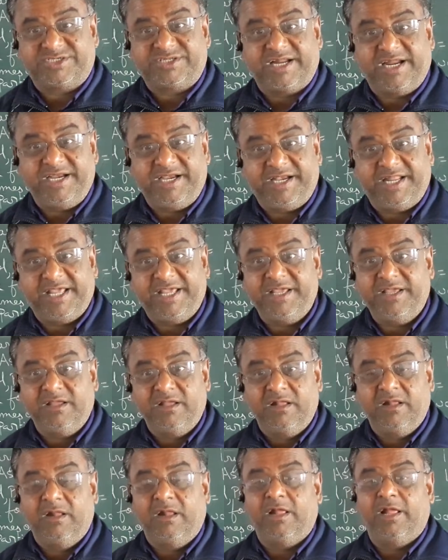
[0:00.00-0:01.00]

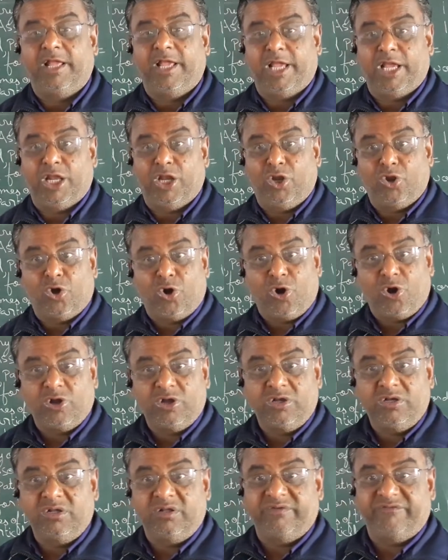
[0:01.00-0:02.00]
writing
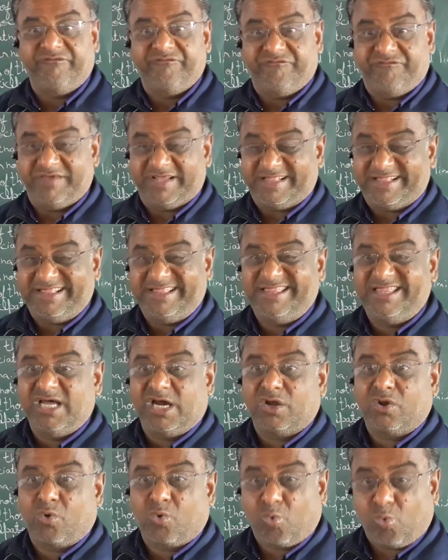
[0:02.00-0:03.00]
along with
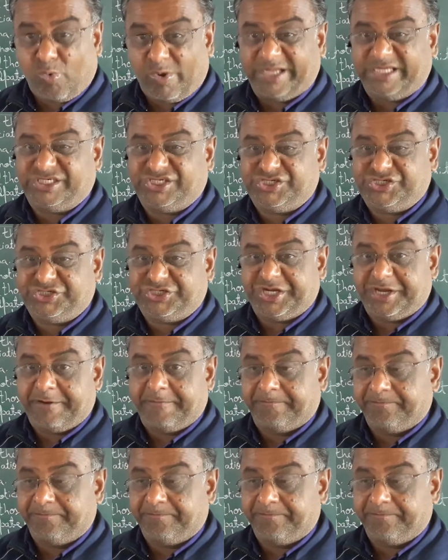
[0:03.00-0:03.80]
the question.